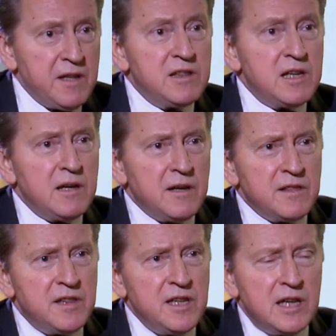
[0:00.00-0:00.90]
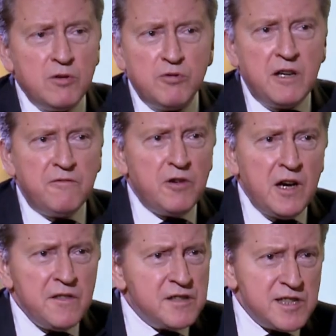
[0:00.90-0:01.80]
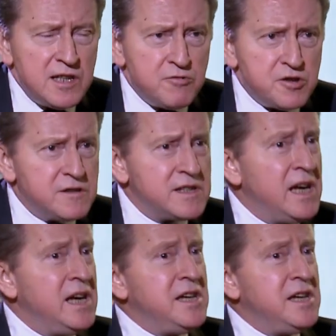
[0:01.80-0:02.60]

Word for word: and, and they are looking for other solutions.